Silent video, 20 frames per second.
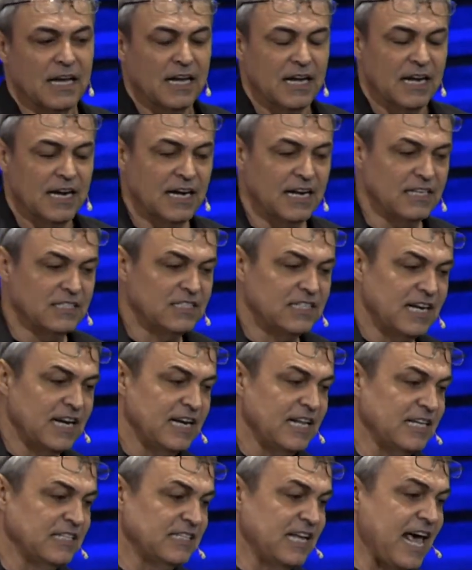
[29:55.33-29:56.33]
And he said
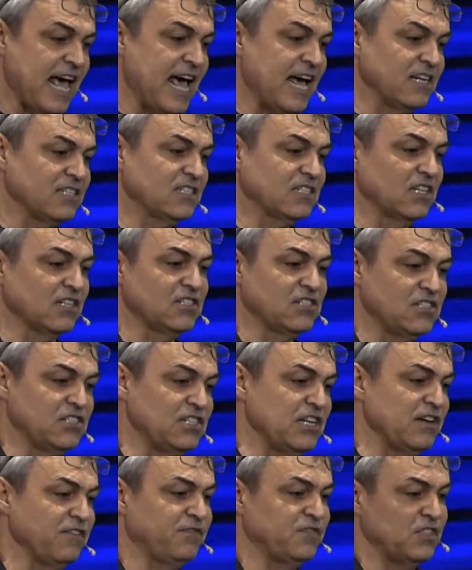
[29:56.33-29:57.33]
he's asked to
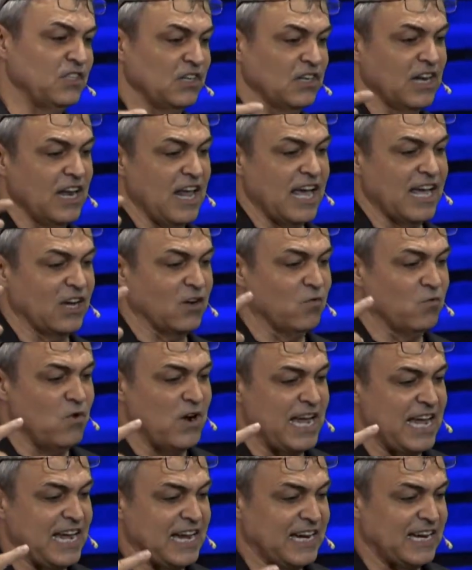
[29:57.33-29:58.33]
sift you like
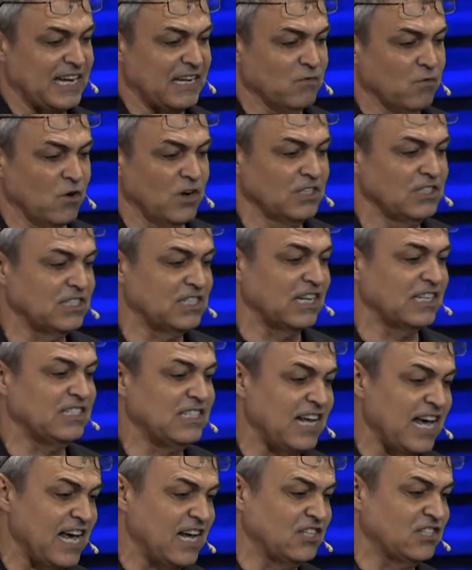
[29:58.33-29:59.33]
weed. He wants to
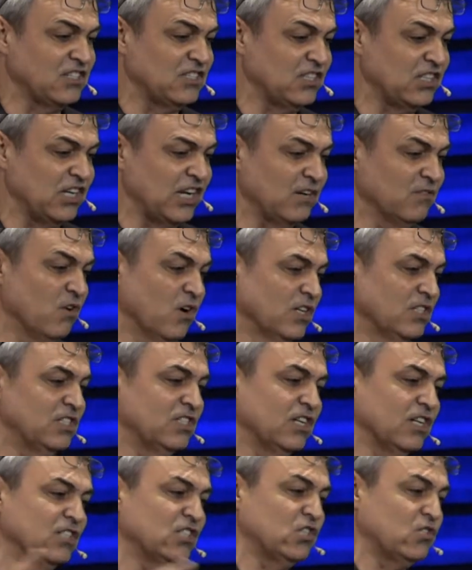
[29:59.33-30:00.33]
test you, he wants
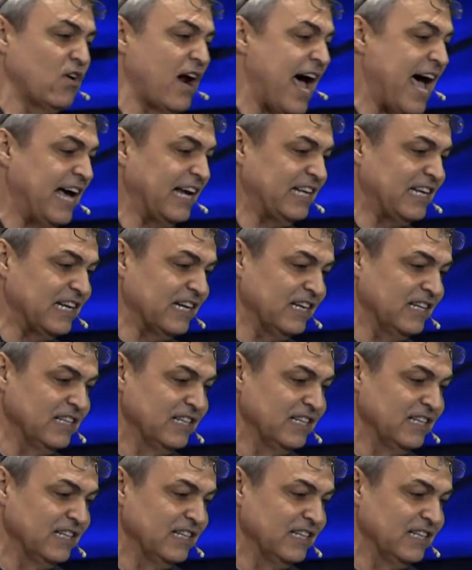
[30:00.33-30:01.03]
to try you.